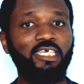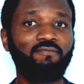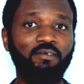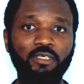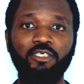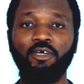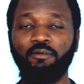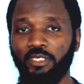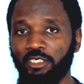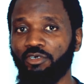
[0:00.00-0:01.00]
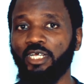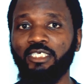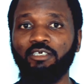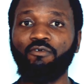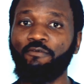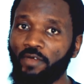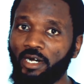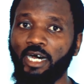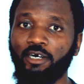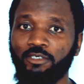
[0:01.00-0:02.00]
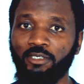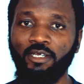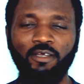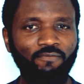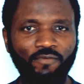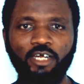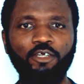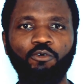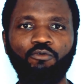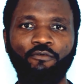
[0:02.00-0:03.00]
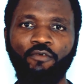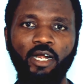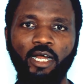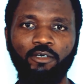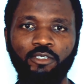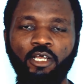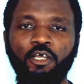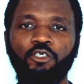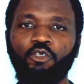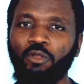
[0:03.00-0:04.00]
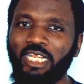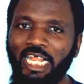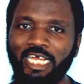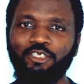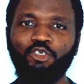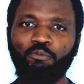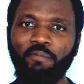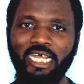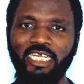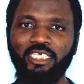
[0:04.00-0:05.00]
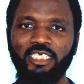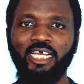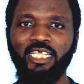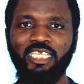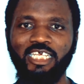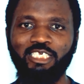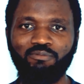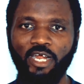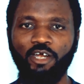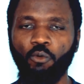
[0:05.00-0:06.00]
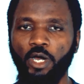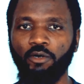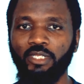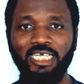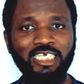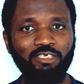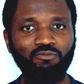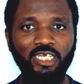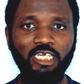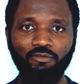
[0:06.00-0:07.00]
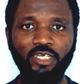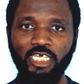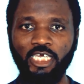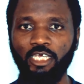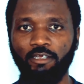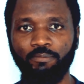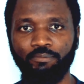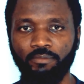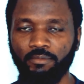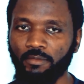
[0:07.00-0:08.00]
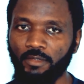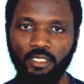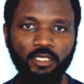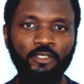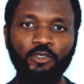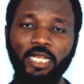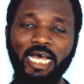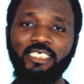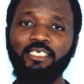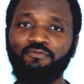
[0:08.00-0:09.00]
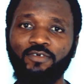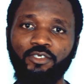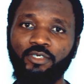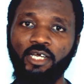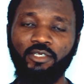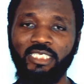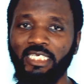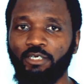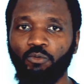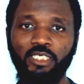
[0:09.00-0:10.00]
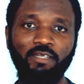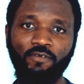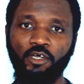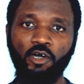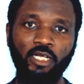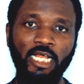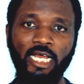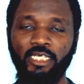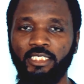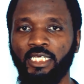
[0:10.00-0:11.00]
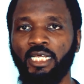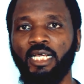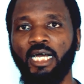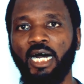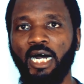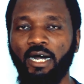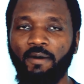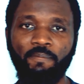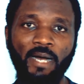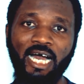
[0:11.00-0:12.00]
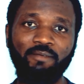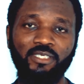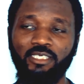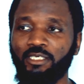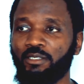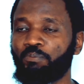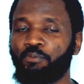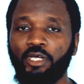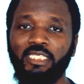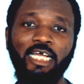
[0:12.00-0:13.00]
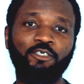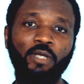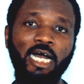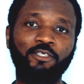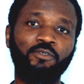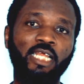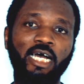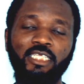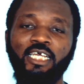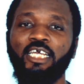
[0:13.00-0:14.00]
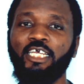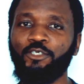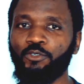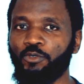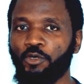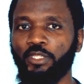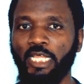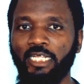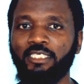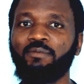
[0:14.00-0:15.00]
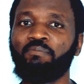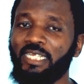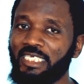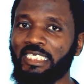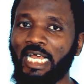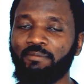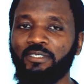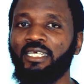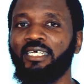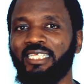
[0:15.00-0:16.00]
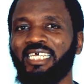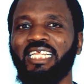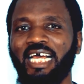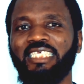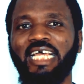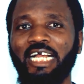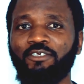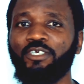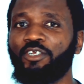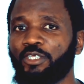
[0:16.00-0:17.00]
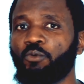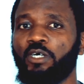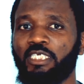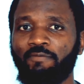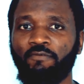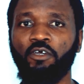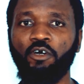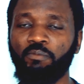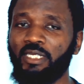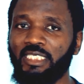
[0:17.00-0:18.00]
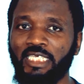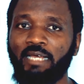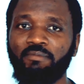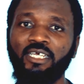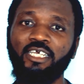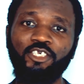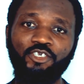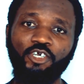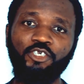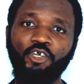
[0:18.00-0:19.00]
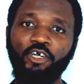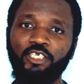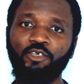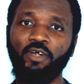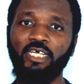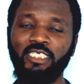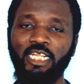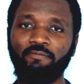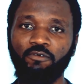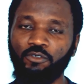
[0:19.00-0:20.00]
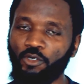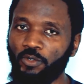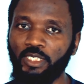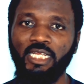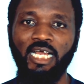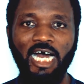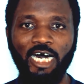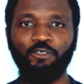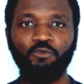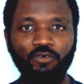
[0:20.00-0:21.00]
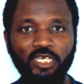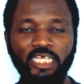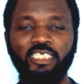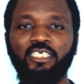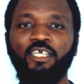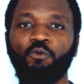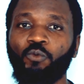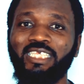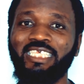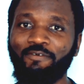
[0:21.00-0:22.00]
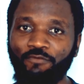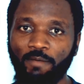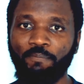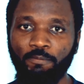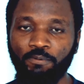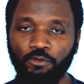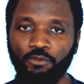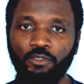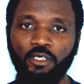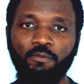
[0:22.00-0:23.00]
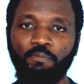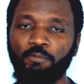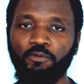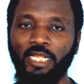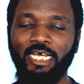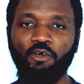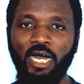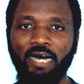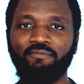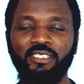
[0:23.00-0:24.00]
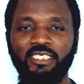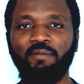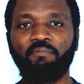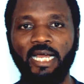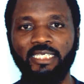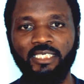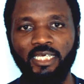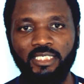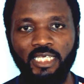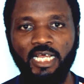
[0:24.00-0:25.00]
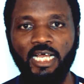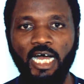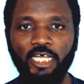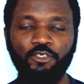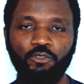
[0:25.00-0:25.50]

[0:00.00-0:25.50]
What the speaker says: given me some interesting referrals, very good referrals. So learn to manage this very well. It's really, really key. So that's it for today on dealing with difficult clients. Perhaps the point I should add to that is to note that many times the clients are actually not the one difficult. Many times it's just your ignorance level, knowing how to relate with different people, people that don't have the same mindset as